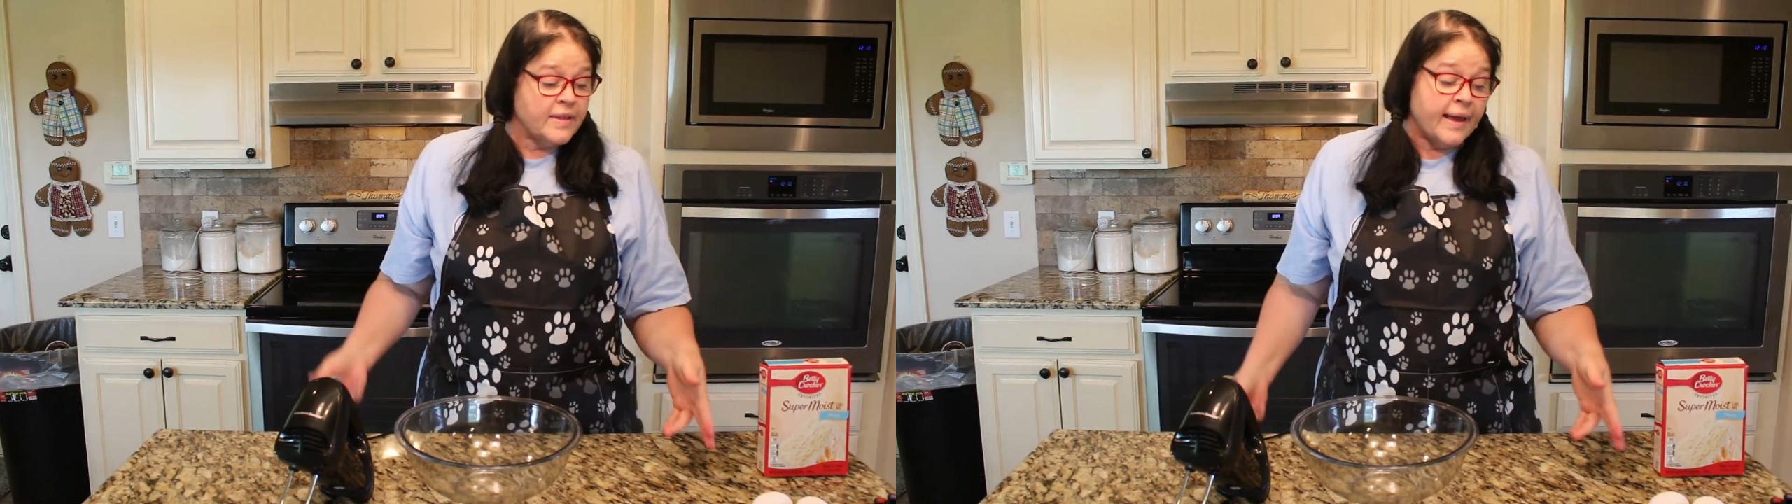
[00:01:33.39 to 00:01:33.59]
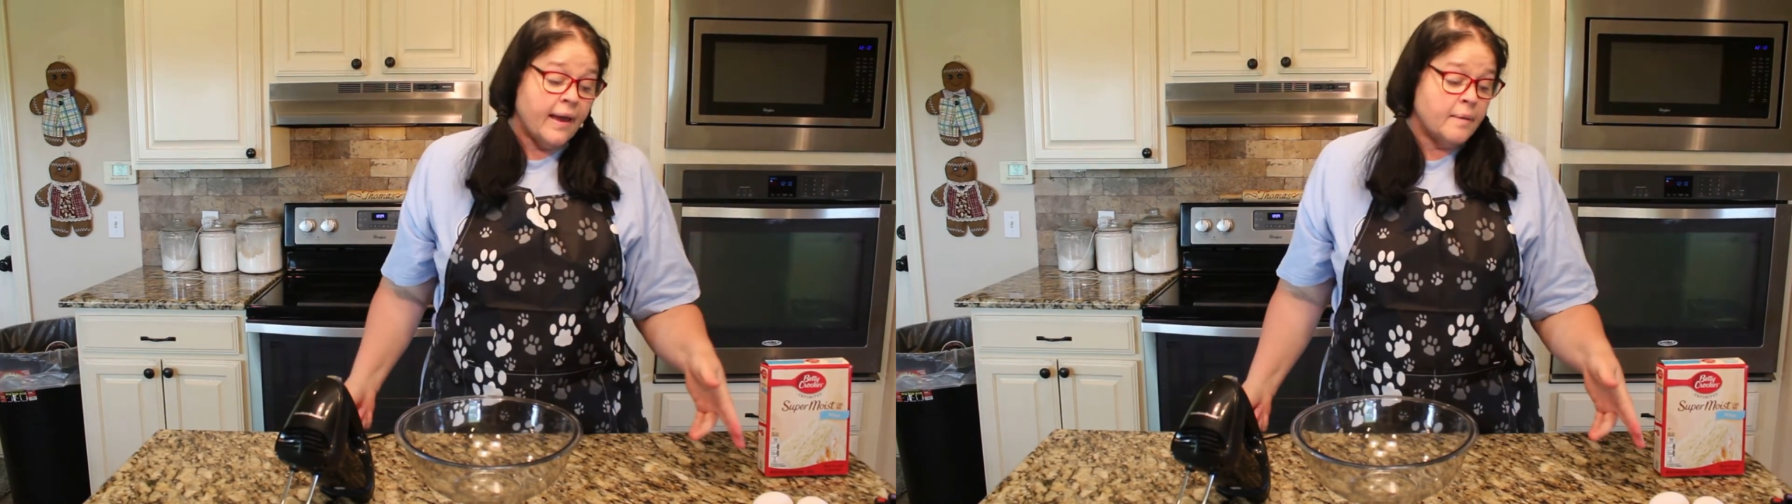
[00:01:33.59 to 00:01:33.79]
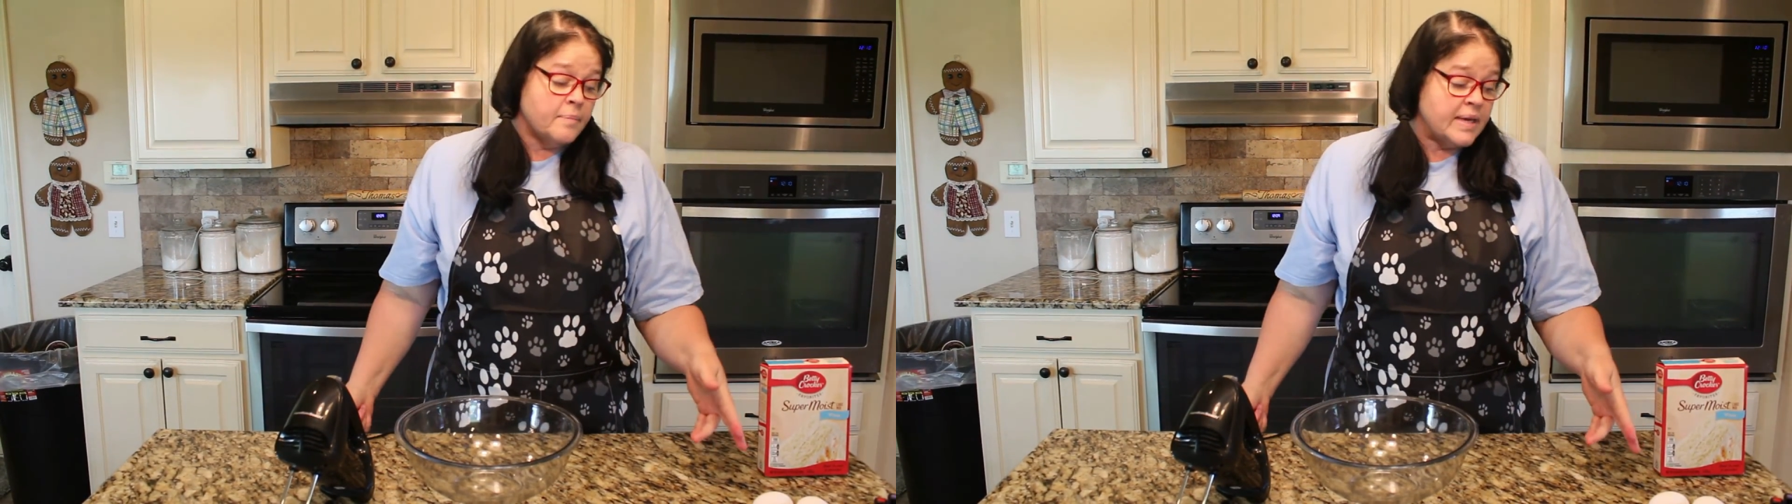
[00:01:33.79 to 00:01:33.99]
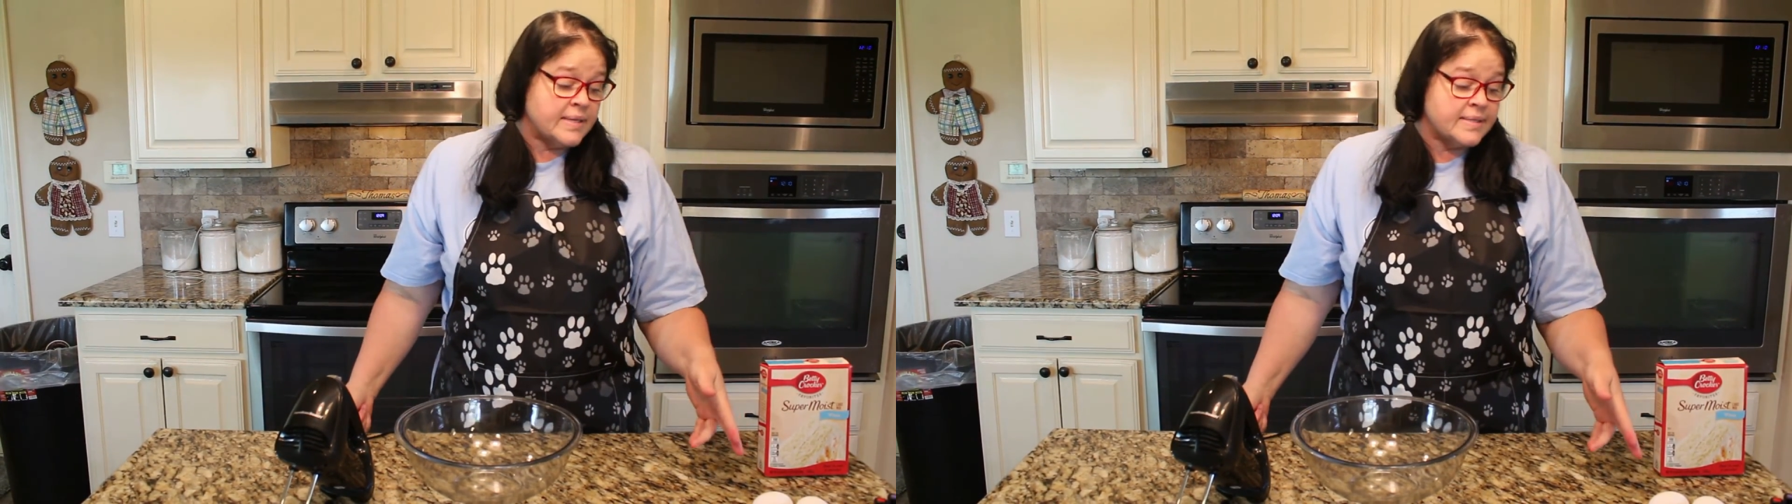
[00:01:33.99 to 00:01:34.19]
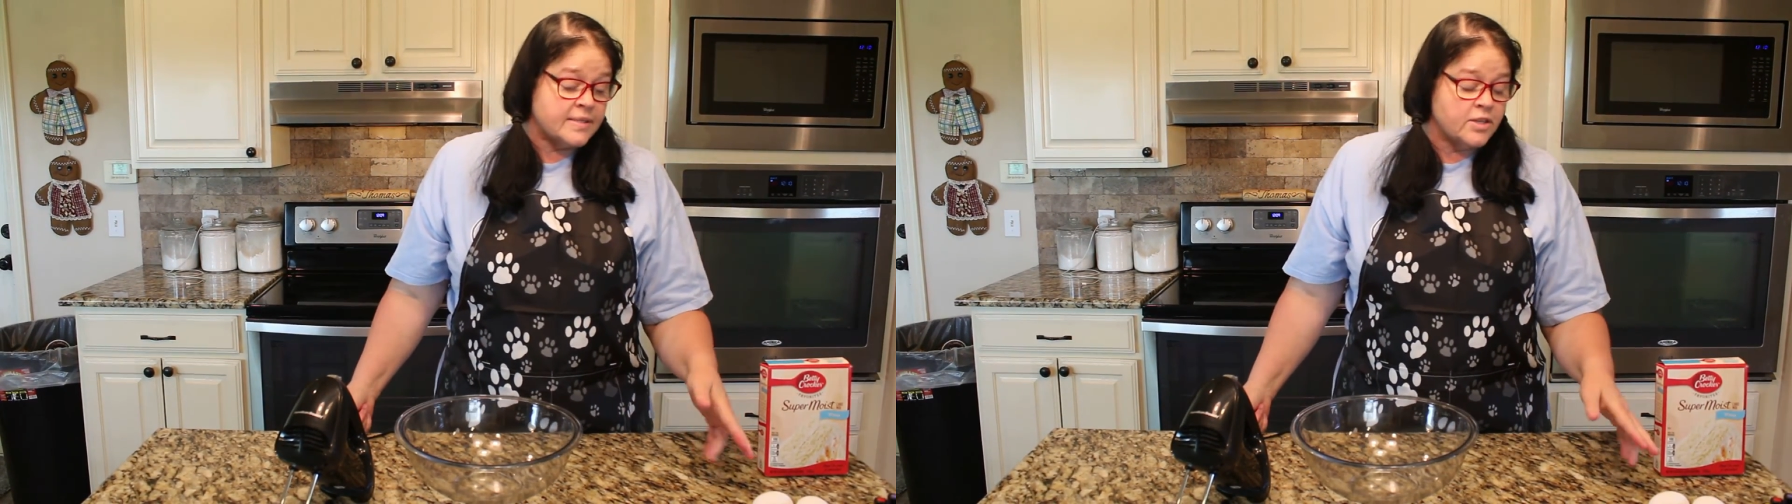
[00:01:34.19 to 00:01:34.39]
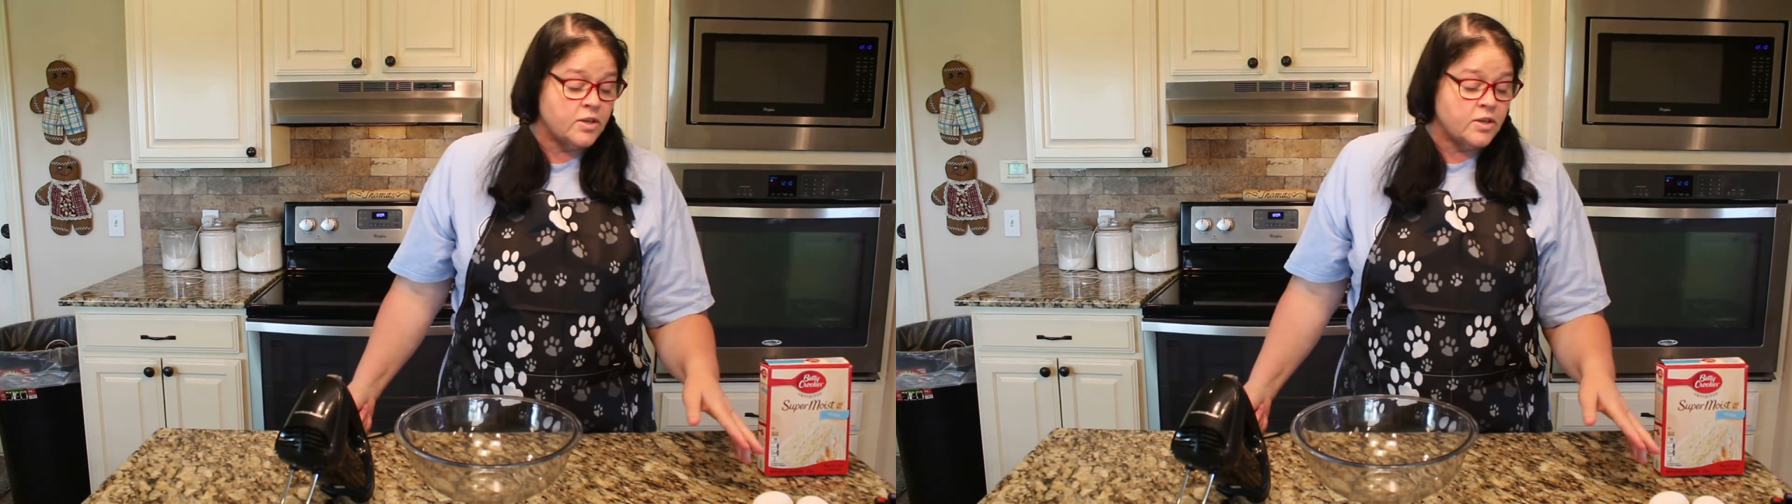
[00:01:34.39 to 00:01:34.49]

the cake mix,